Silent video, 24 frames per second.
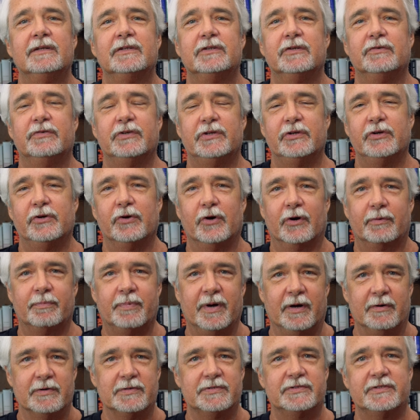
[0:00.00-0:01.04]
to the New York
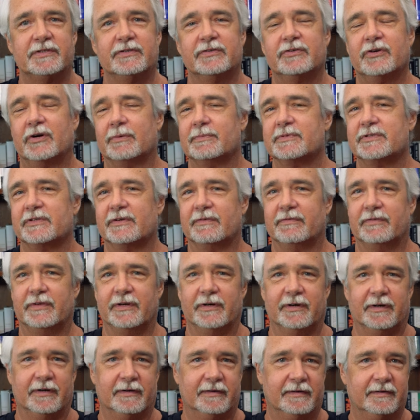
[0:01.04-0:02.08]
Post in terms of
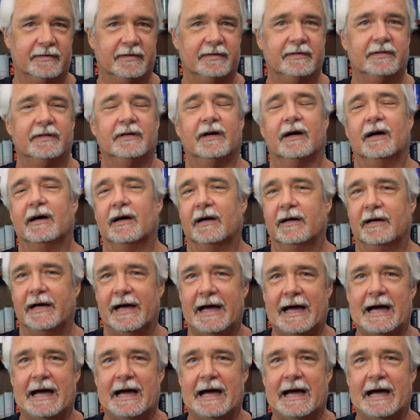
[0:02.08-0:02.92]
their uh,